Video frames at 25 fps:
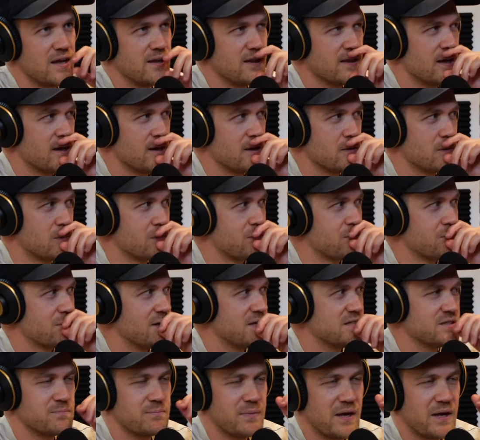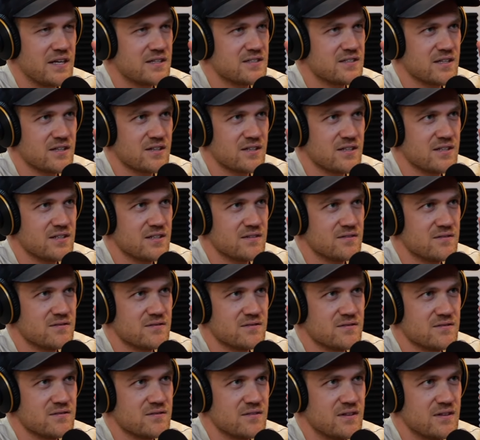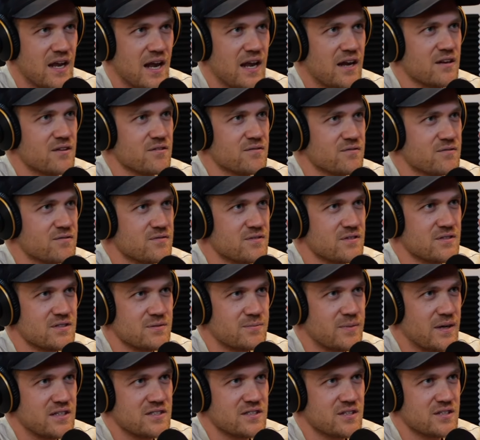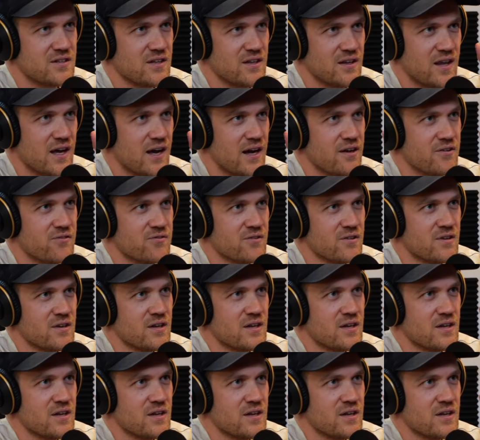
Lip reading: And it's basically native. It's basically live.